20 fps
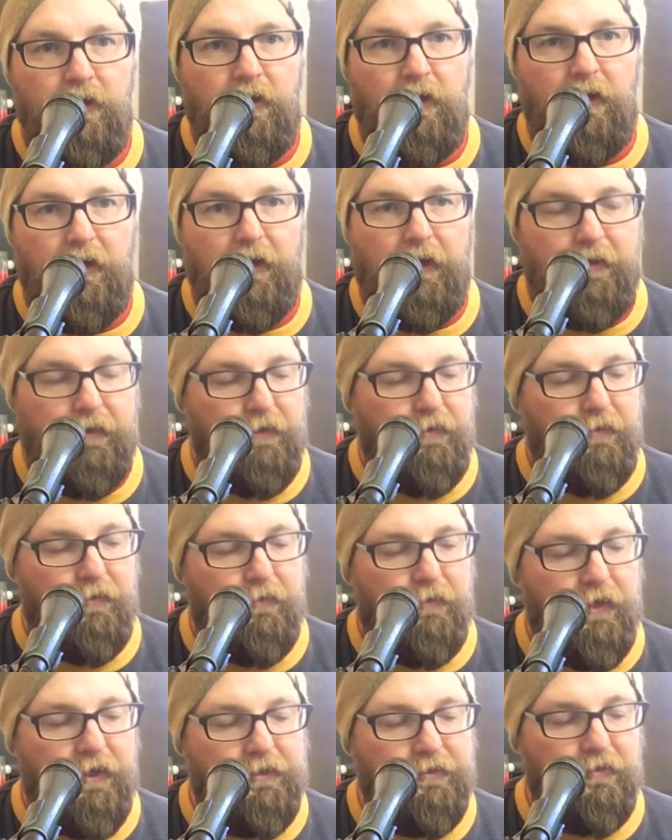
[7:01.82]
All right, and then the
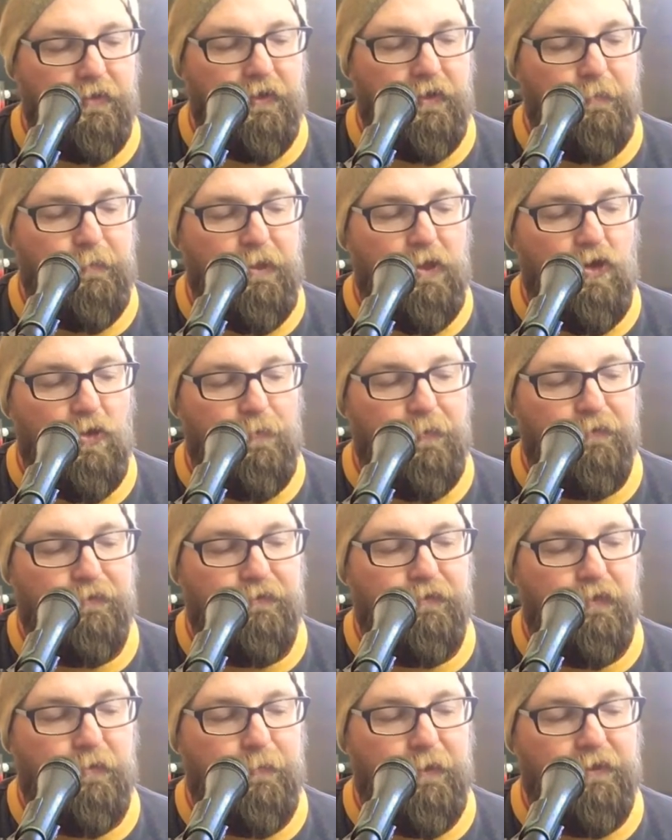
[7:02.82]
rest are going to be open.
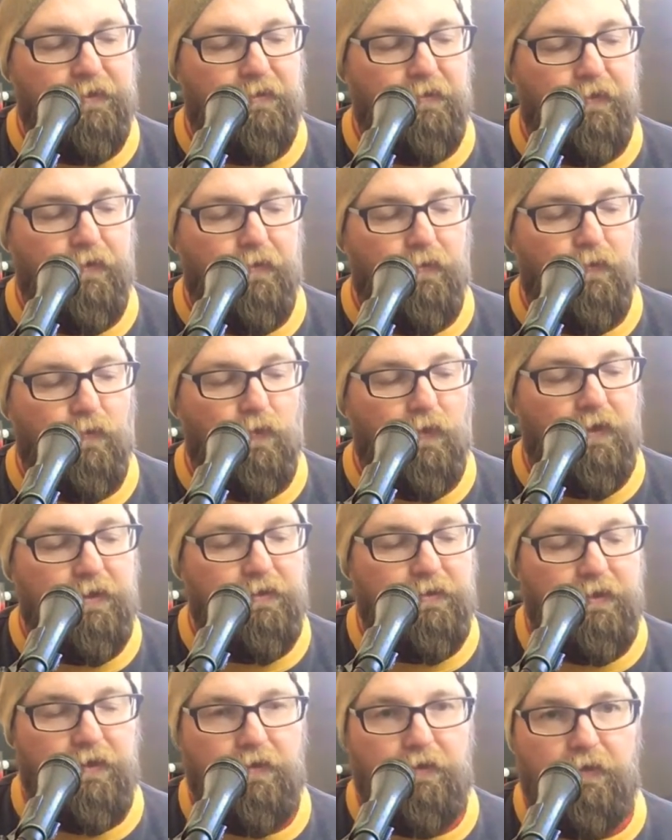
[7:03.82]
So you're basically going 1,
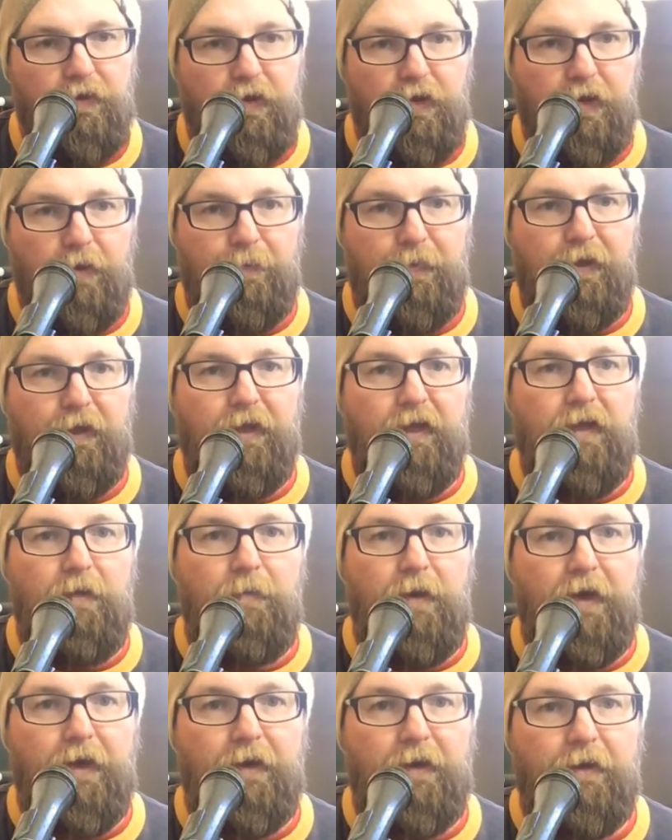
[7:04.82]
2, and you're going to play E
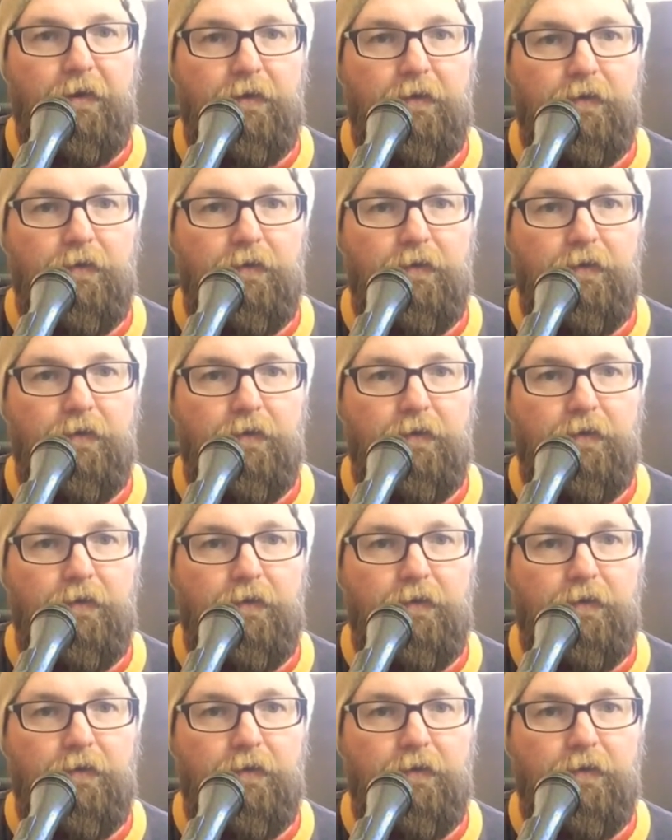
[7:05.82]
minor.